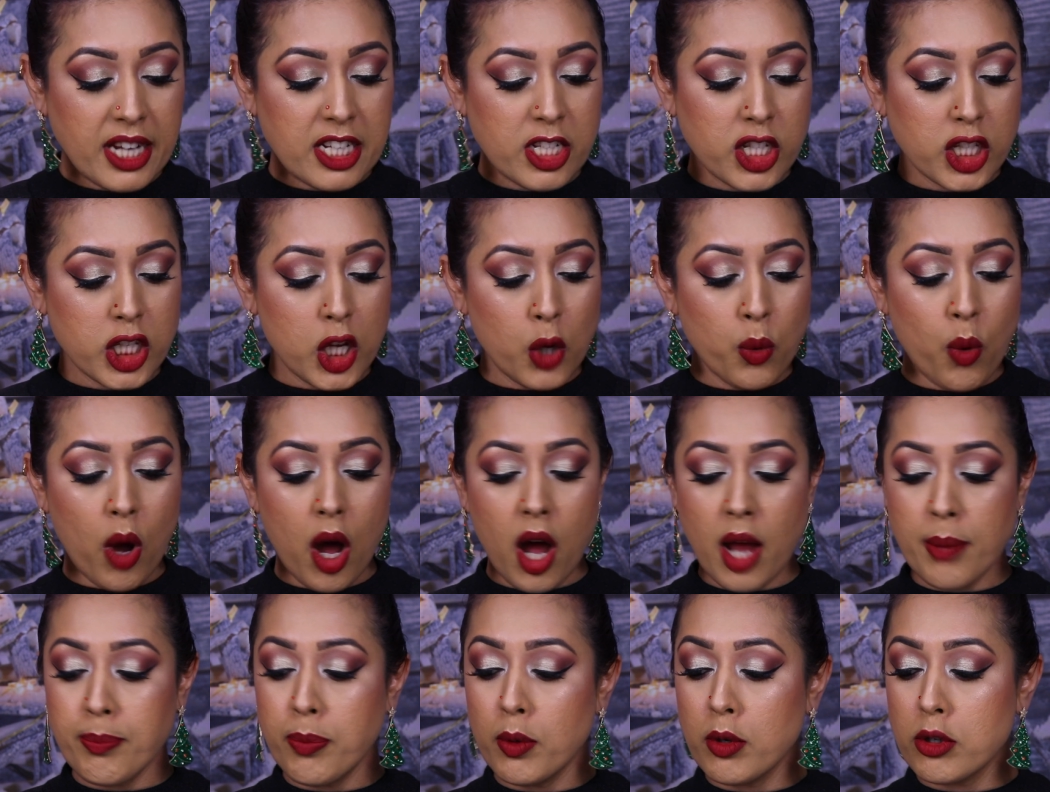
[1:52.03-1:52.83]
so
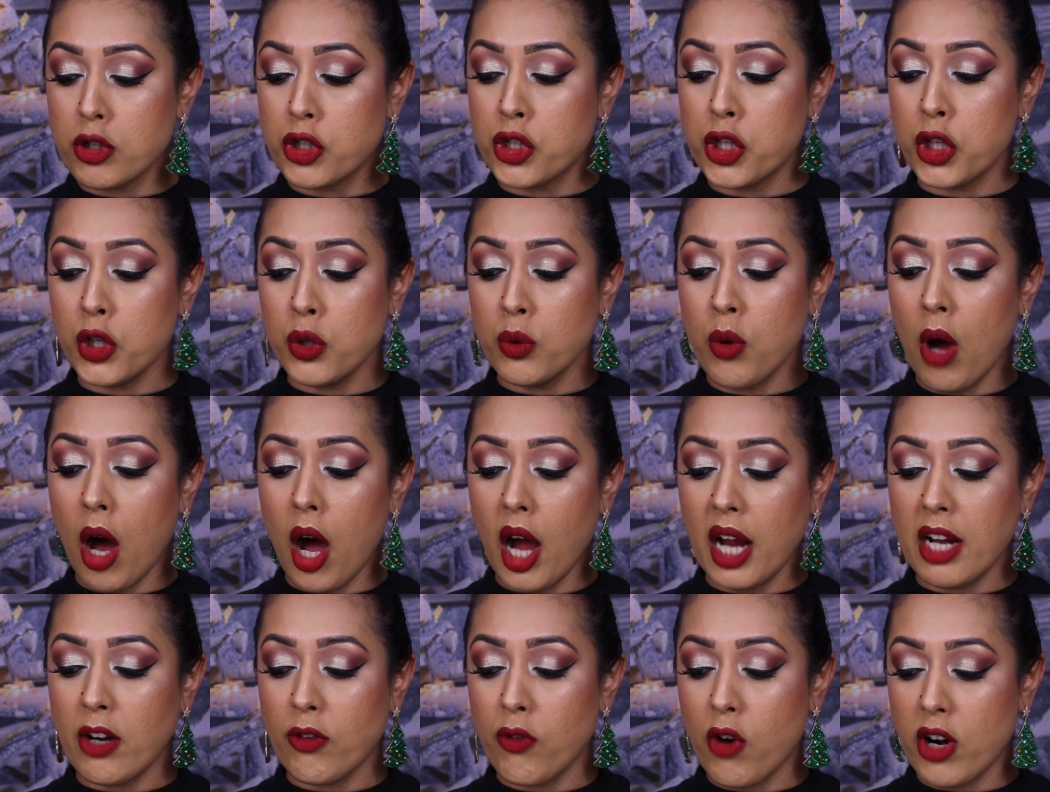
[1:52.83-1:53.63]
I bought two
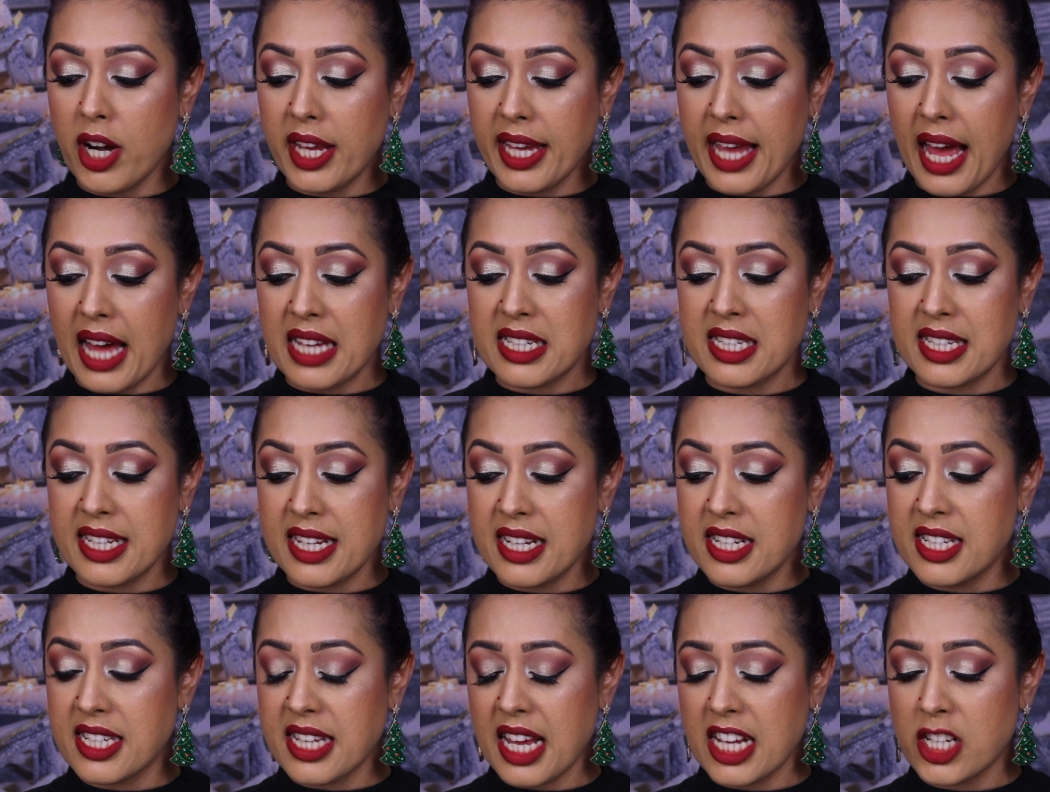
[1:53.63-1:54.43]
hyaluronic
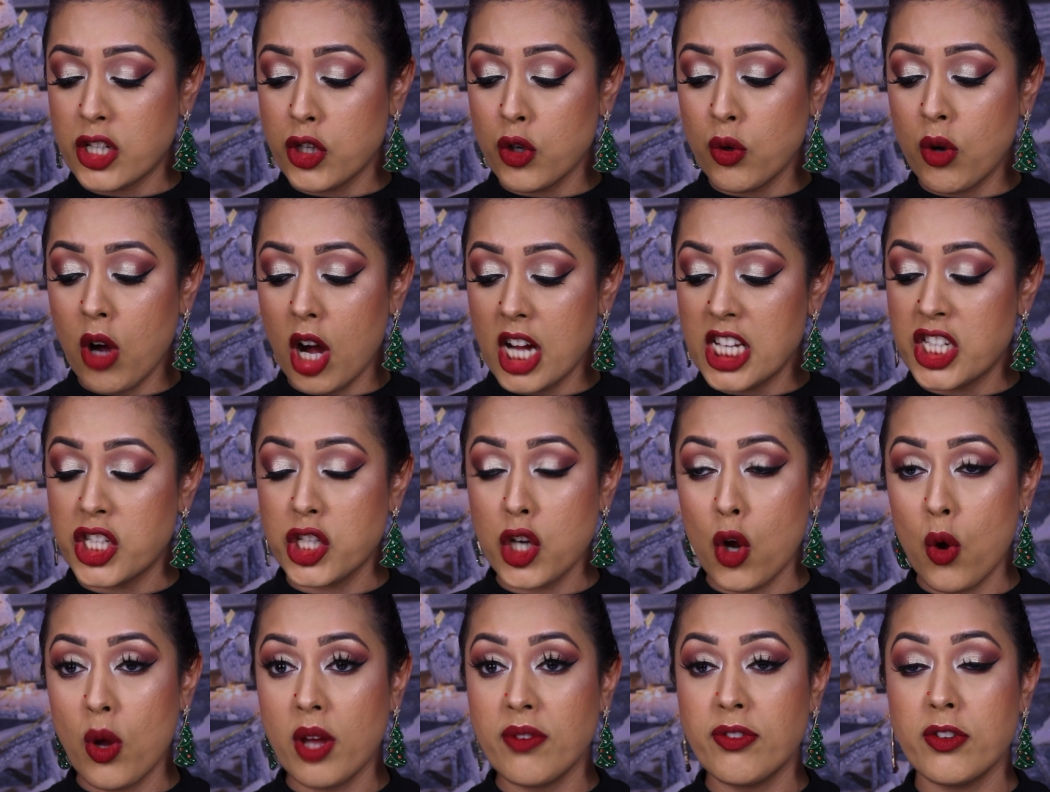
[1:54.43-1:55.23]
acids as you guys
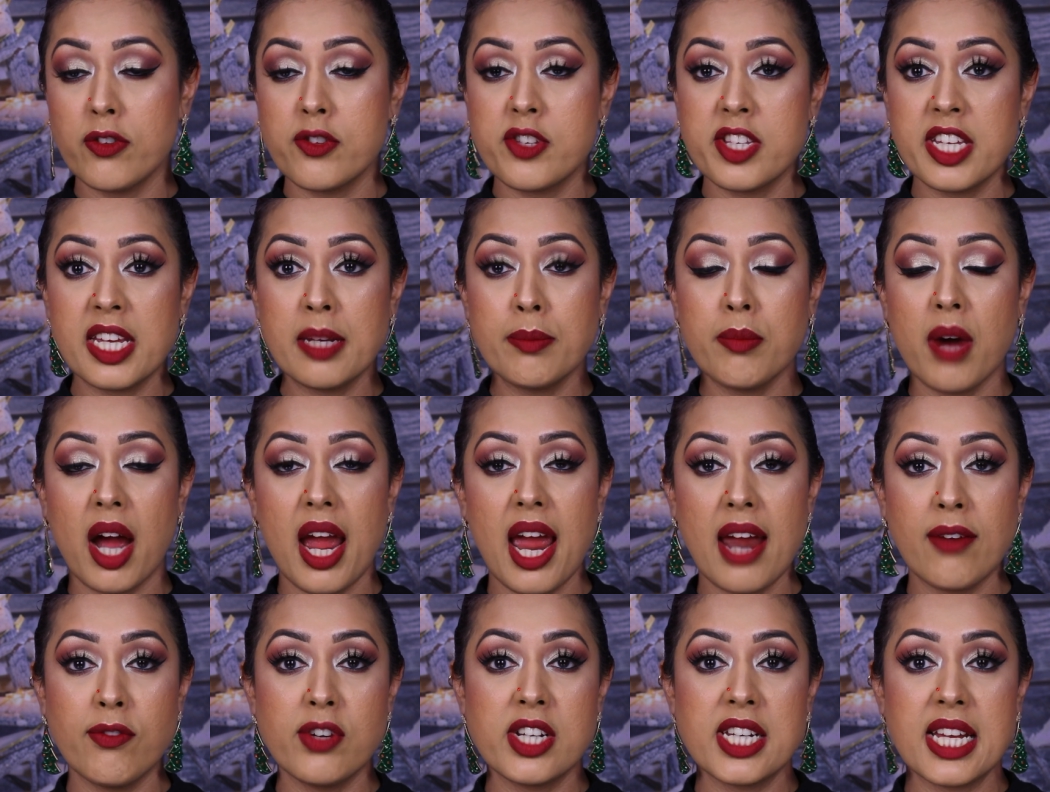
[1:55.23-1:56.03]
know if you've seen my
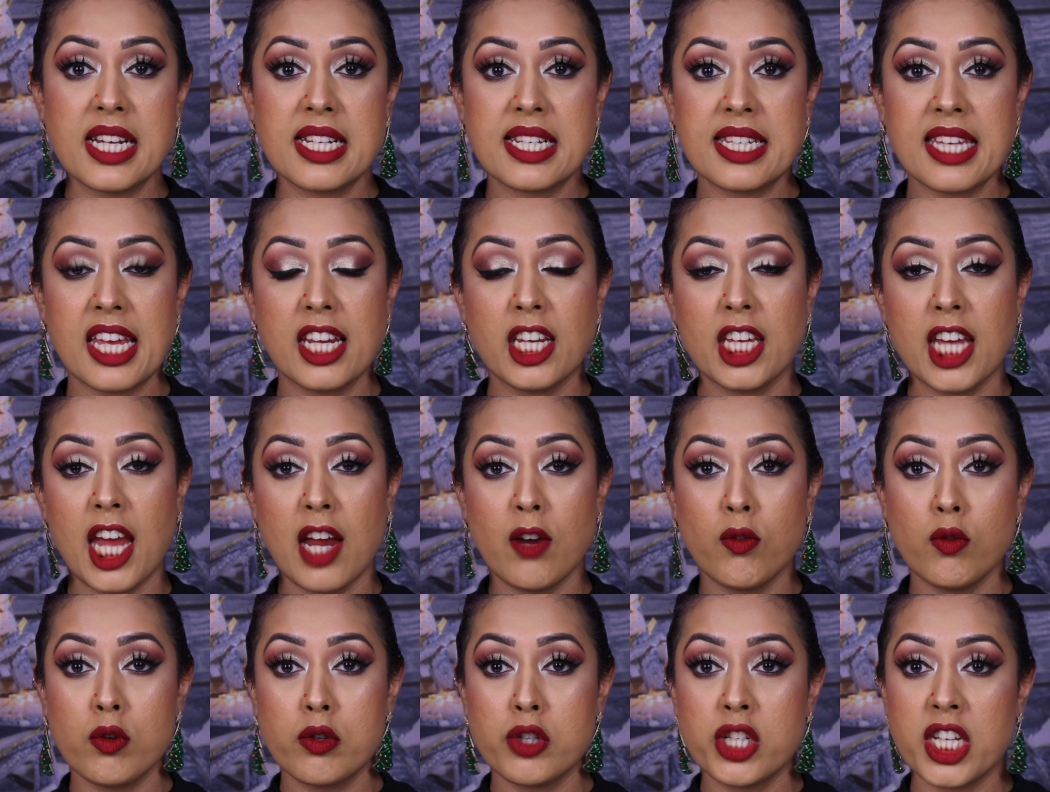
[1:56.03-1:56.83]
everyday
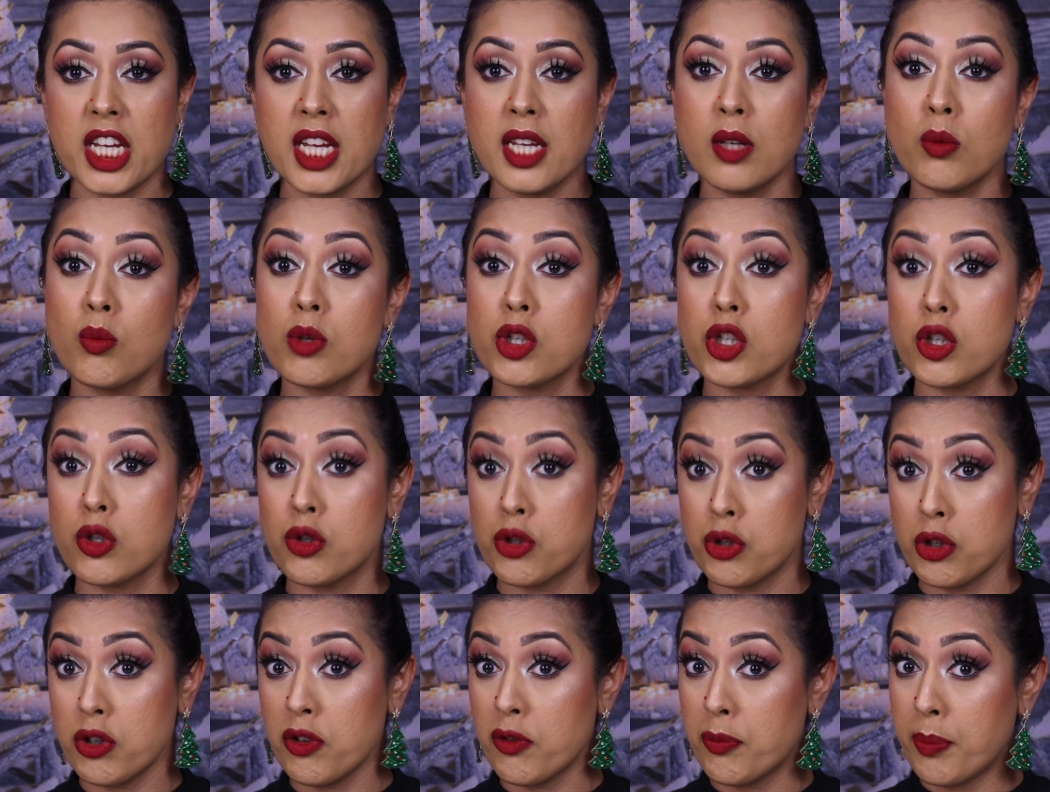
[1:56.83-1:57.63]
skincare routine which you
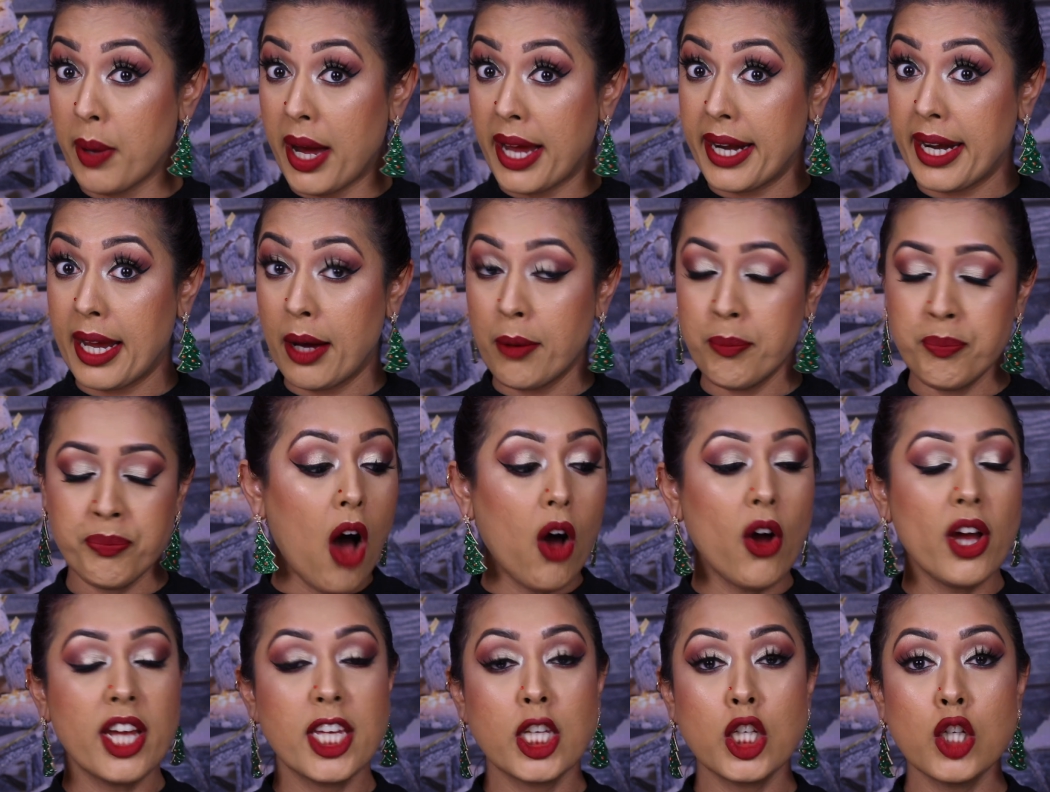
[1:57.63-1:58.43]
should have by now
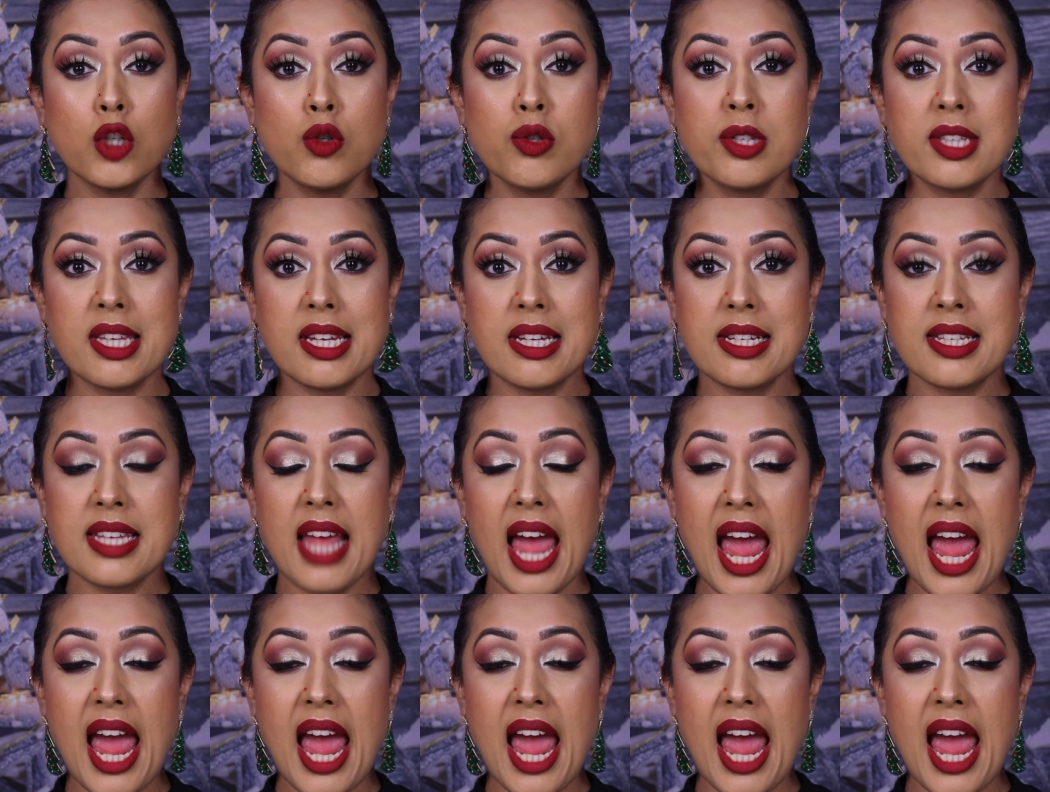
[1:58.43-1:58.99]
I use this